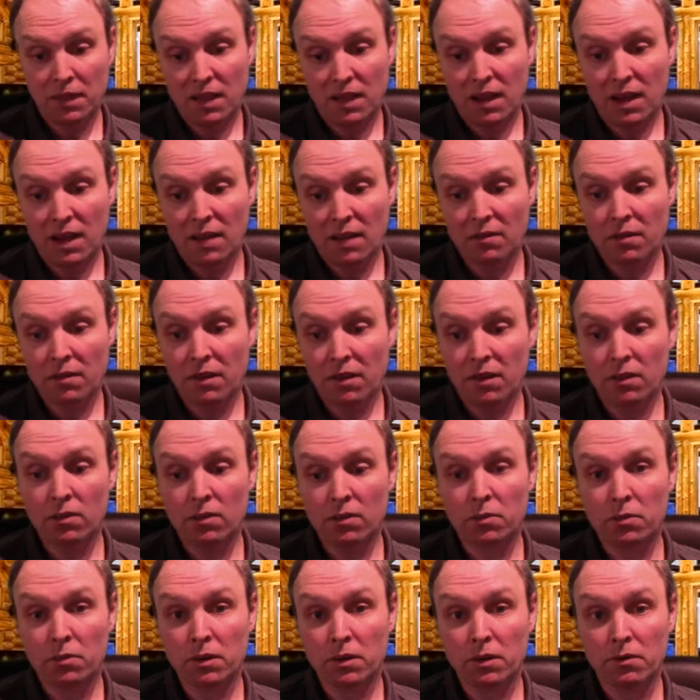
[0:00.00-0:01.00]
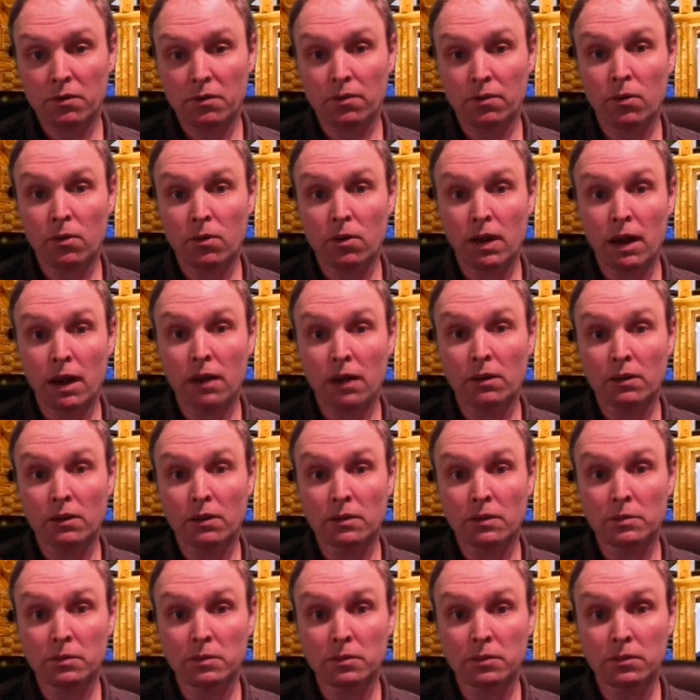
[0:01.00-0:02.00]
I've gone 3 or 4 hours
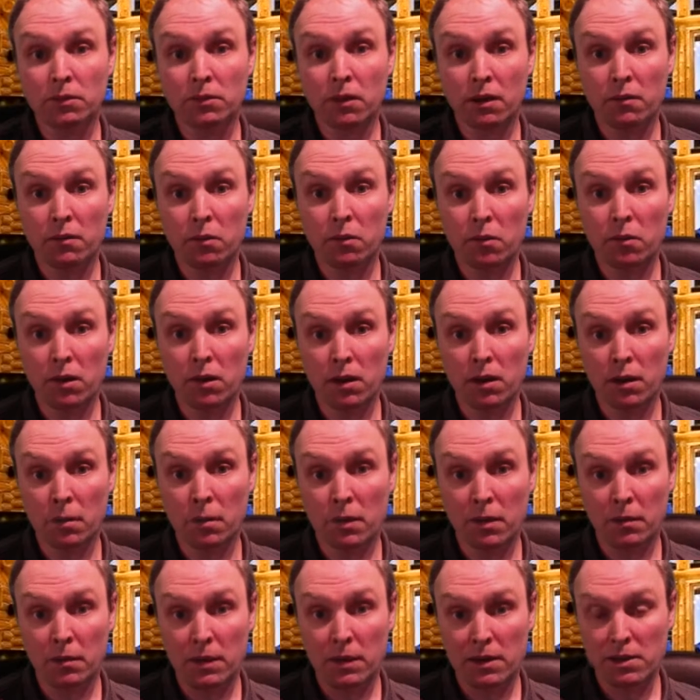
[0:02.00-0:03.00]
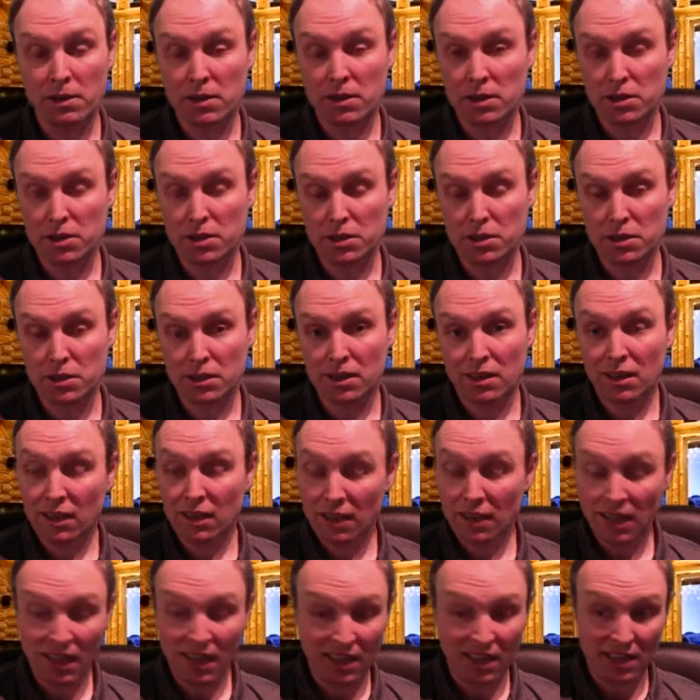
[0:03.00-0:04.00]
before I've woken up out of meditation,
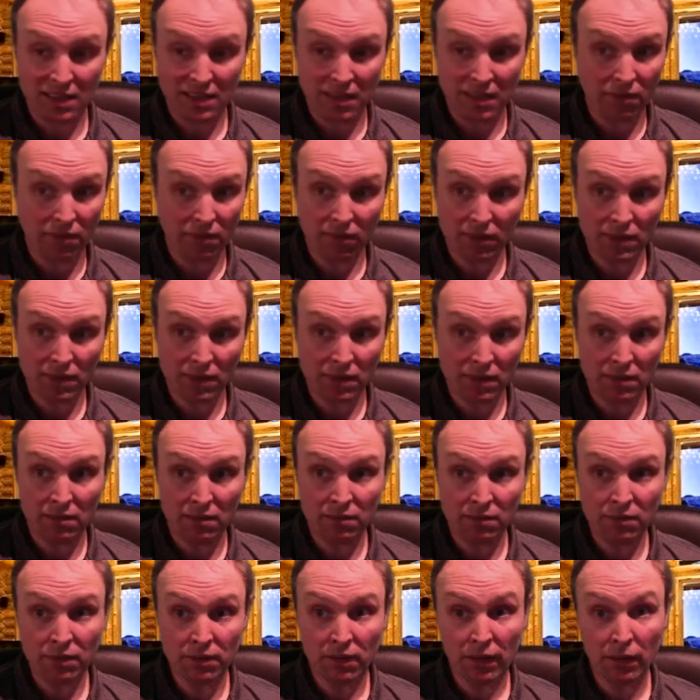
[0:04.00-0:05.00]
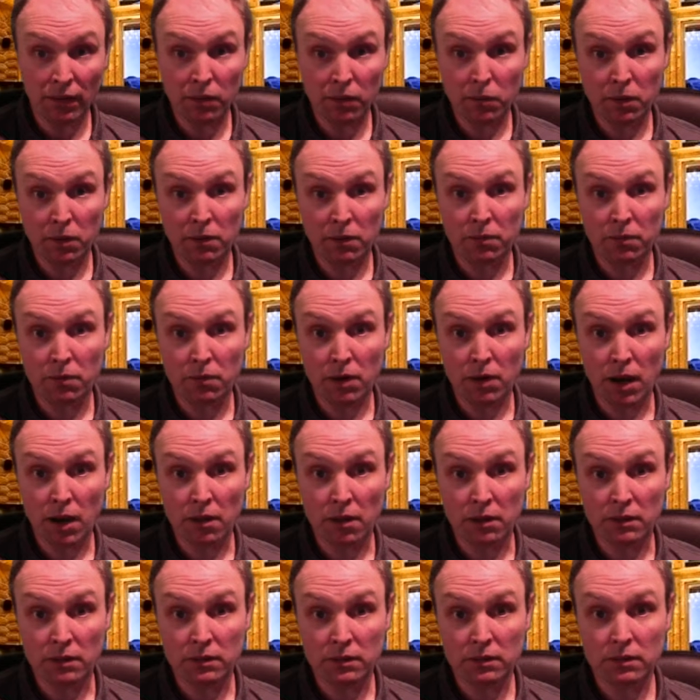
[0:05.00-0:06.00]
and it definitely didn't feel like 3 or 4
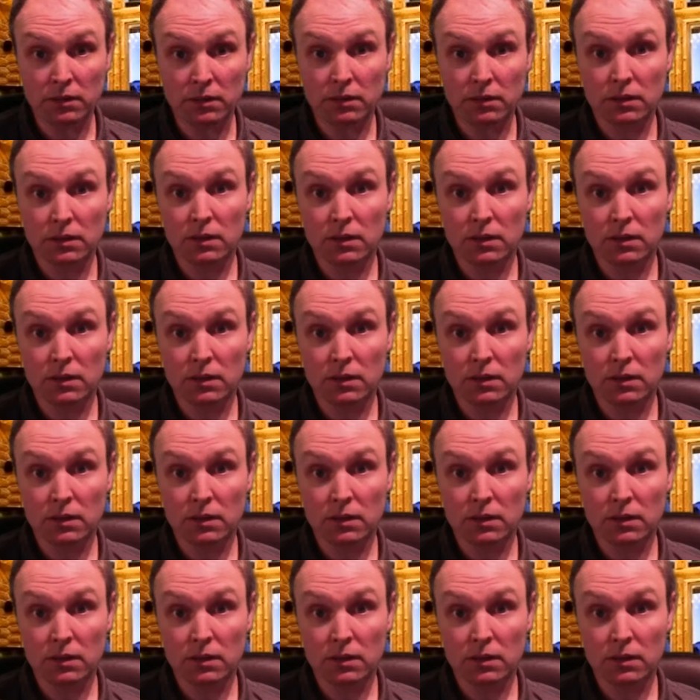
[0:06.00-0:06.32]
hours.